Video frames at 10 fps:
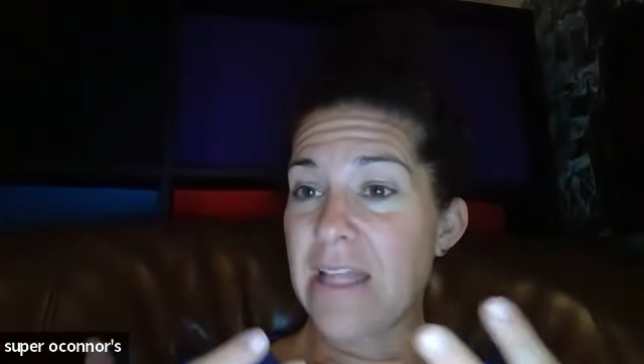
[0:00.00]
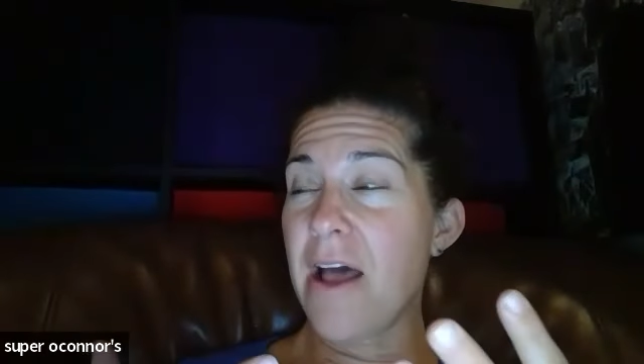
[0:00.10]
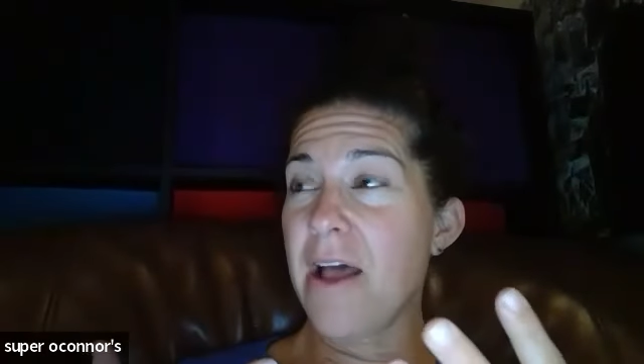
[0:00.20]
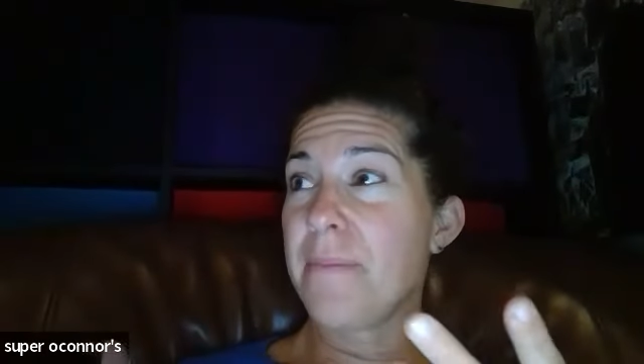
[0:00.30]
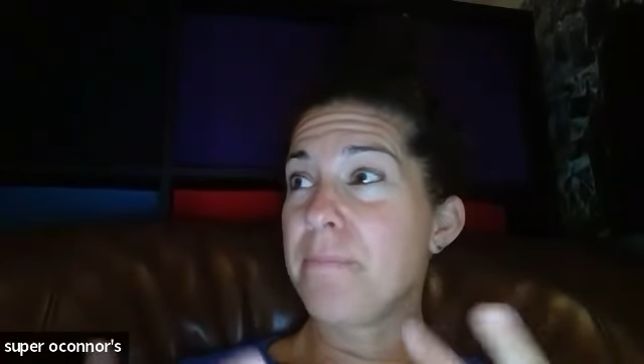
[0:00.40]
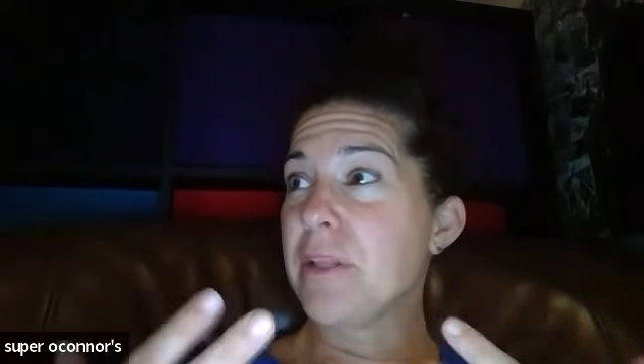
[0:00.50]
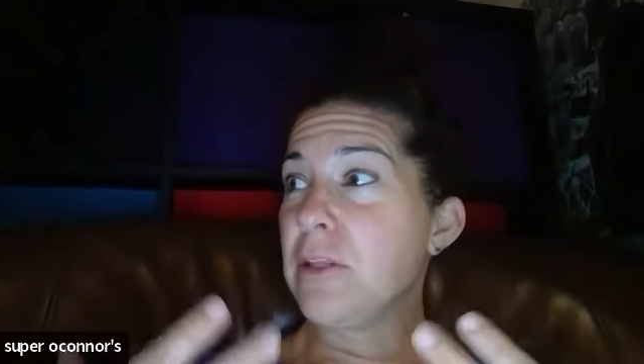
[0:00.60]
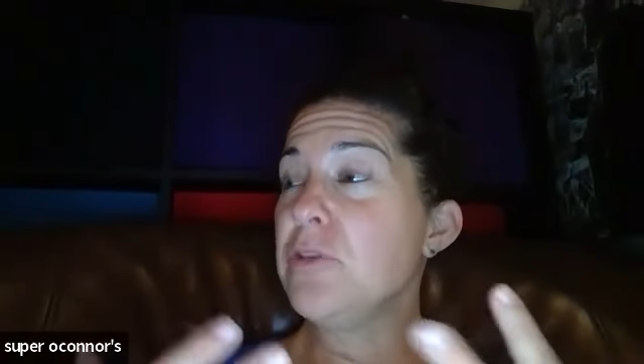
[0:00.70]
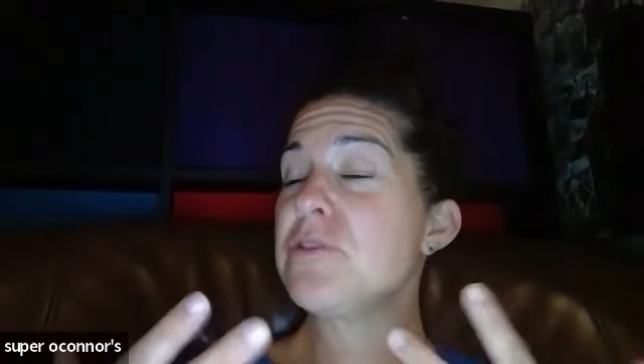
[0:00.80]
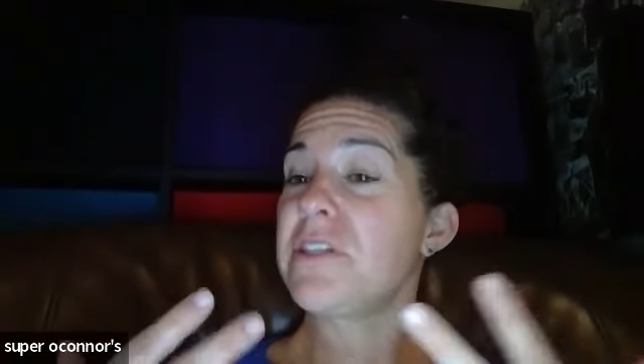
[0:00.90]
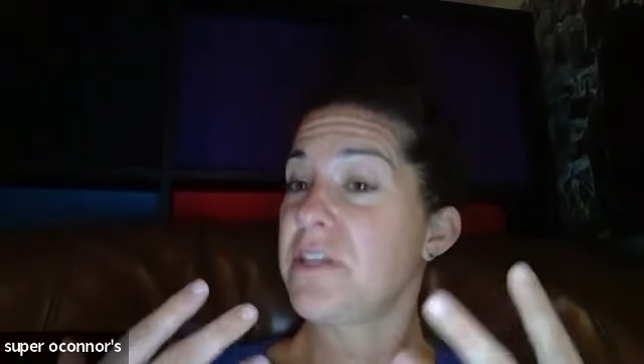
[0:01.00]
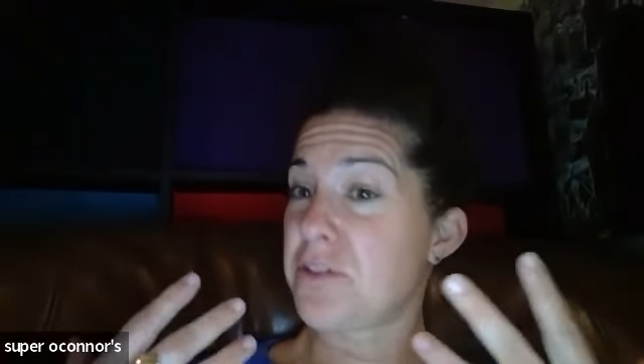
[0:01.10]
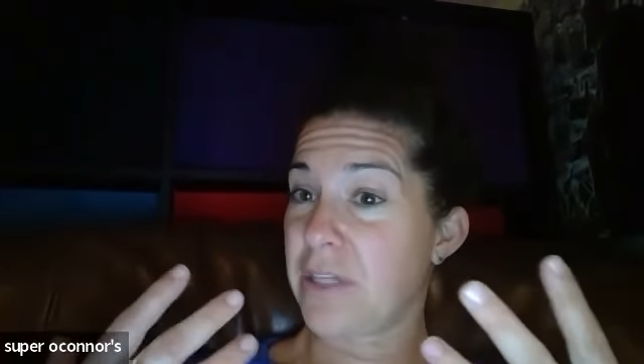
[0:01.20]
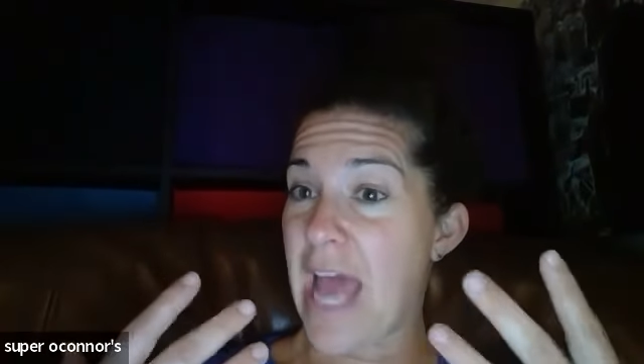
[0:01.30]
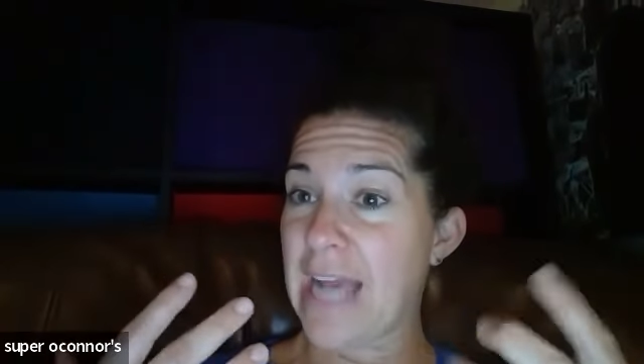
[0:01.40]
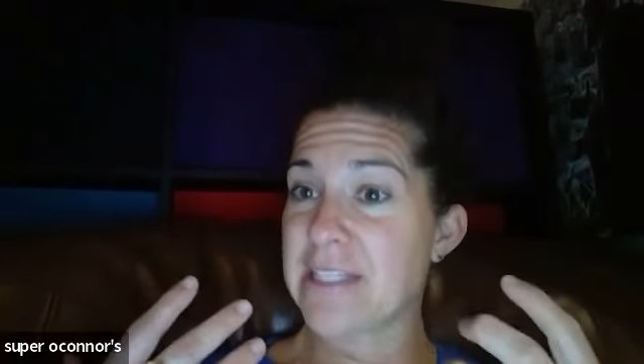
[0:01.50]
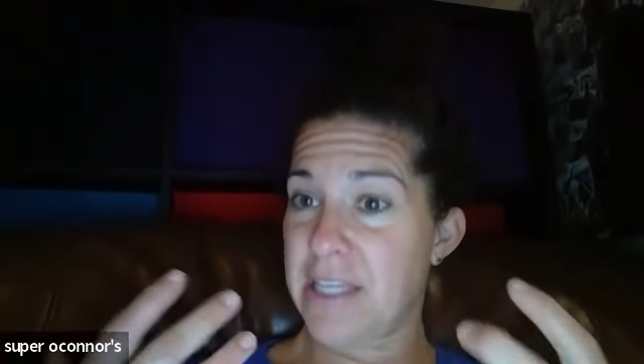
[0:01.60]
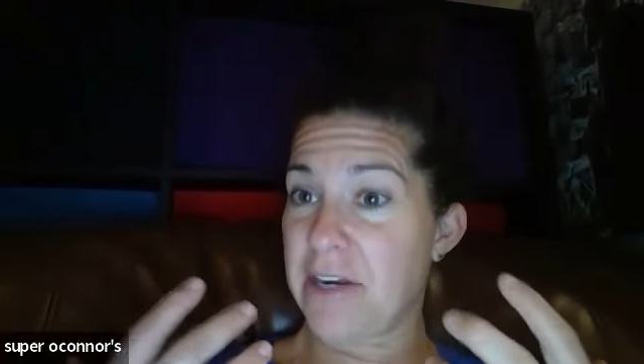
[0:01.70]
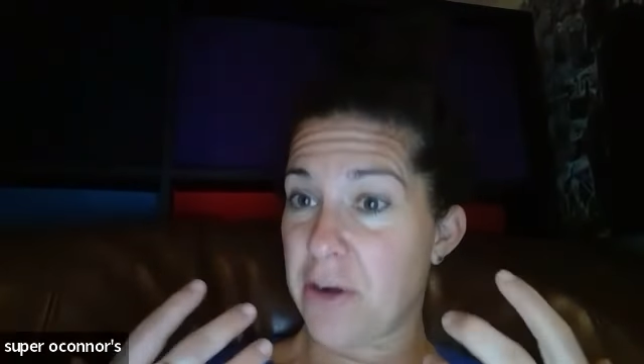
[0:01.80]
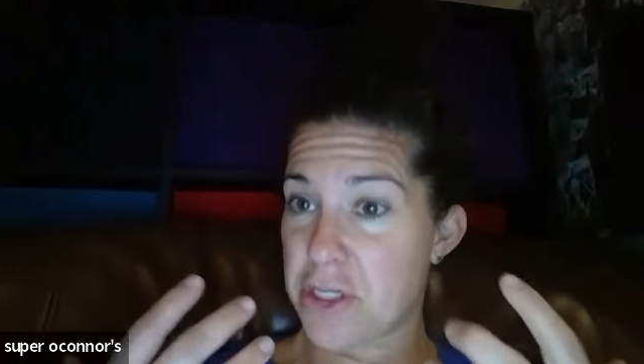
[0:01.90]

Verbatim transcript: um, looseness or laxity in our